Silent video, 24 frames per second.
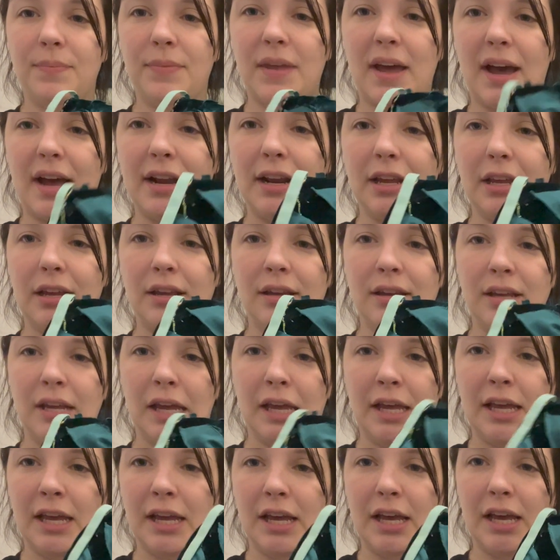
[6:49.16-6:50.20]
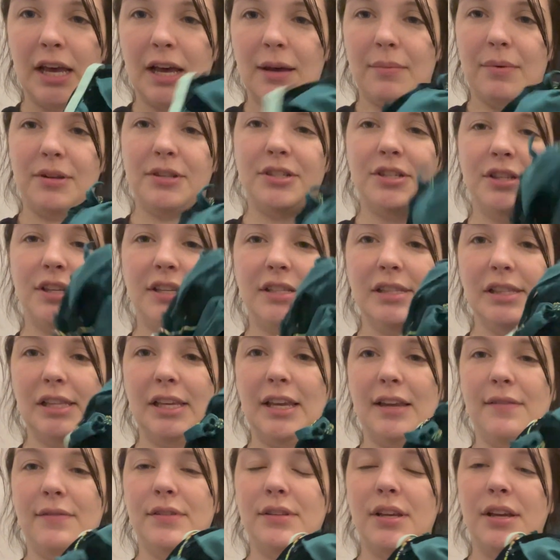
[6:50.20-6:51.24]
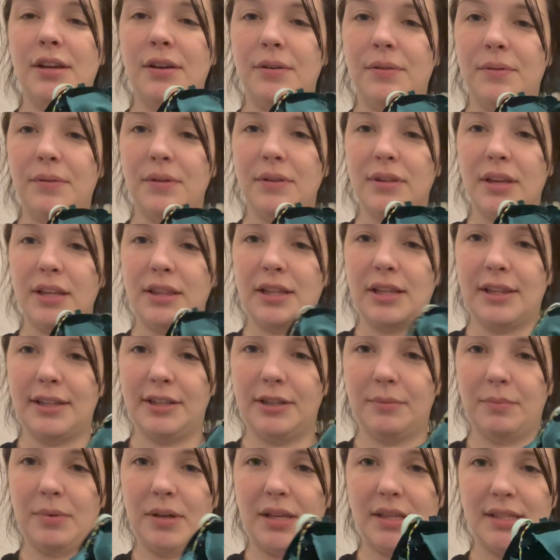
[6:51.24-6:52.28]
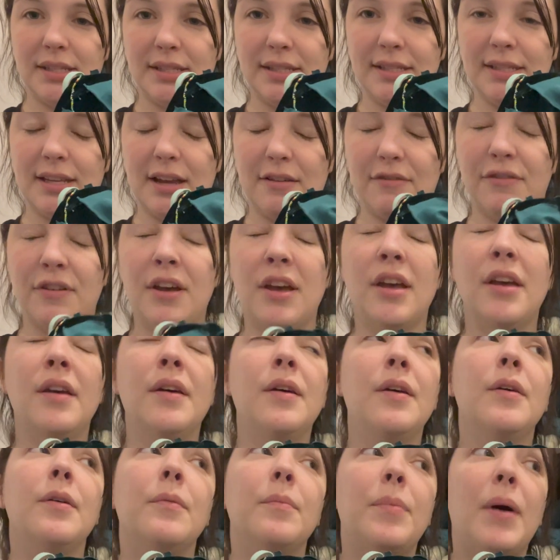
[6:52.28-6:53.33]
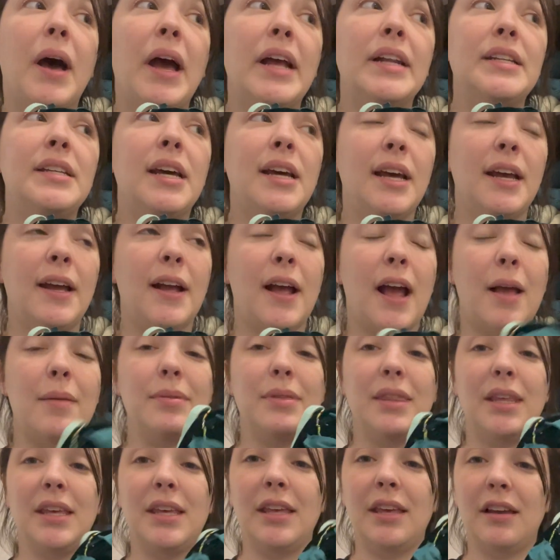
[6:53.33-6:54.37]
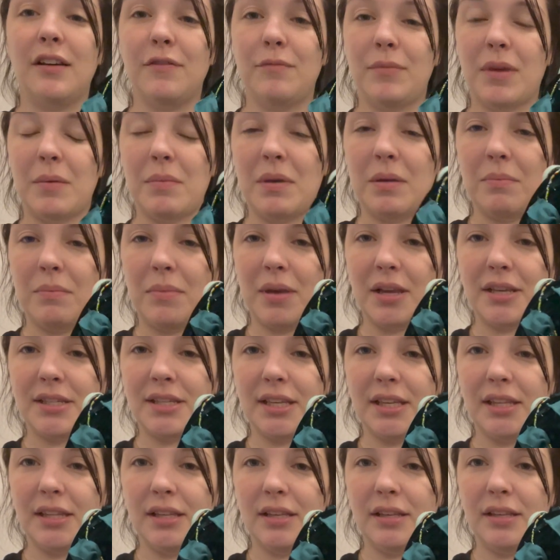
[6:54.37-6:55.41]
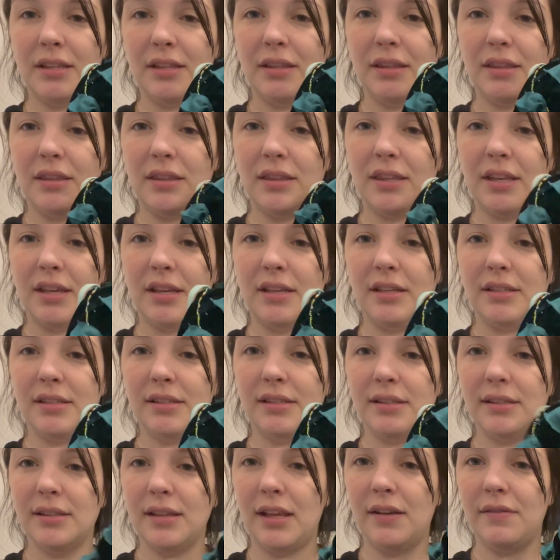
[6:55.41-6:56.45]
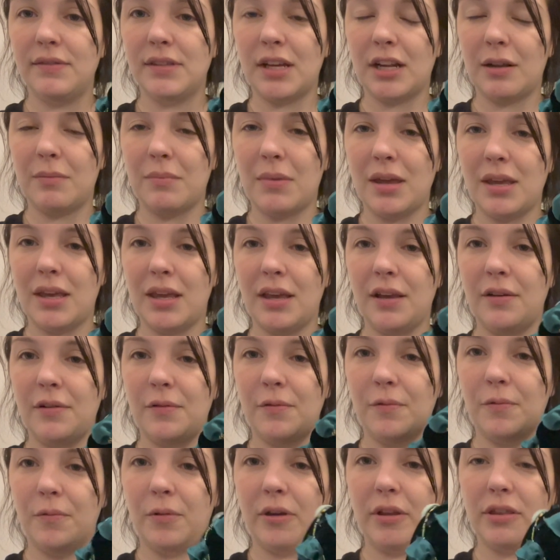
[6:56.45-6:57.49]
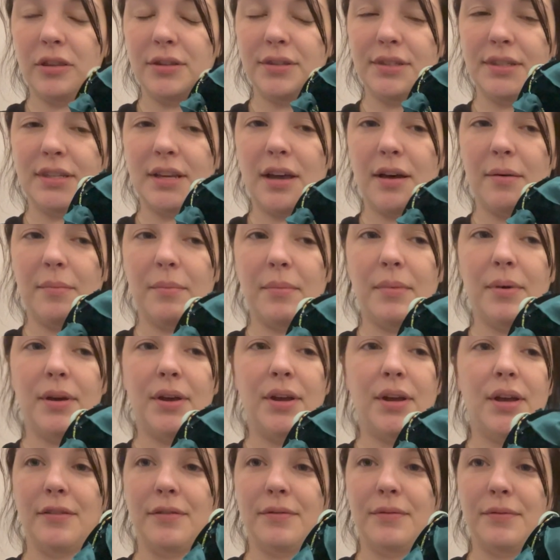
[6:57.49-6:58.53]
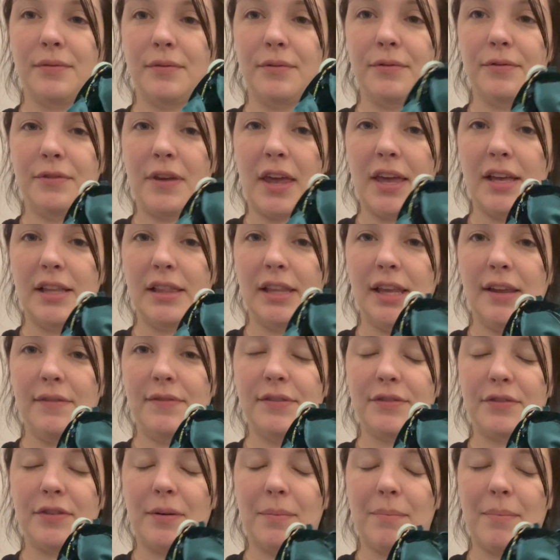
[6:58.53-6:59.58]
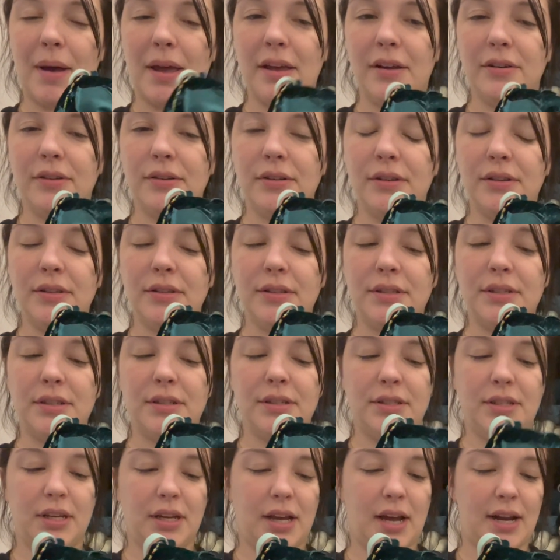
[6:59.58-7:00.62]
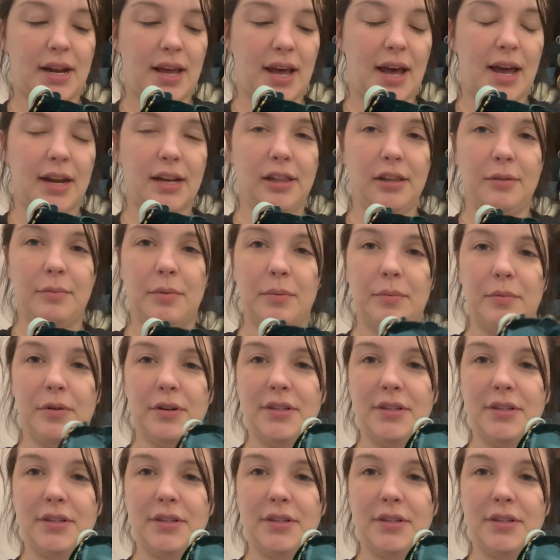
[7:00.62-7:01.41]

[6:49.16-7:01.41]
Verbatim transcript: adding a bunch of these leaves with like the little beads and stuff. But I'm thinking of maybe mixing these leaves that I'm making with some fake leaves from Michaels to kind of add a little bit more